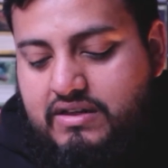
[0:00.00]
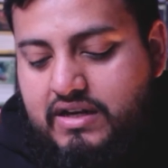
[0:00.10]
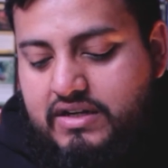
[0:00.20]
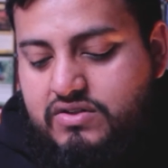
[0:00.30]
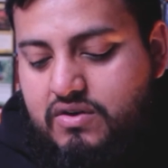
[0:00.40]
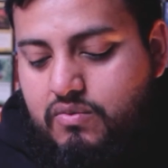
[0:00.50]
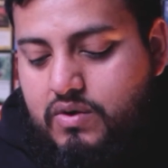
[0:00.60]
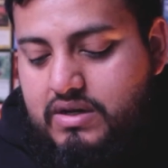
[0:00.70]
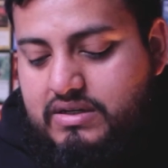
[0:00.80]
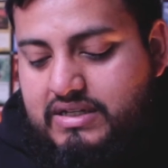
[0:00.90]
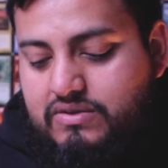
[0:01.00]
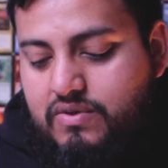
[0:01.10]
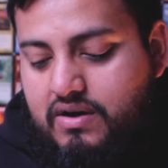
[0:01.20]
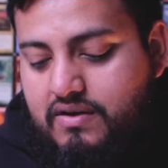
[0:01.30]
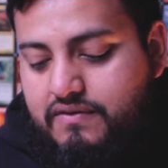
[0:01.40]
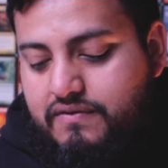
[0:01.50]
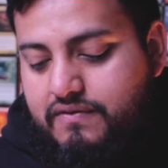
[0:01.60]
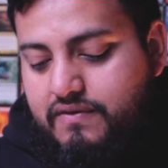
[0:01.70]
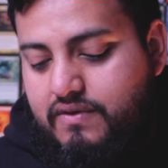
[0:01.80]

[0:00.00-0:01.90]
an extra 1d12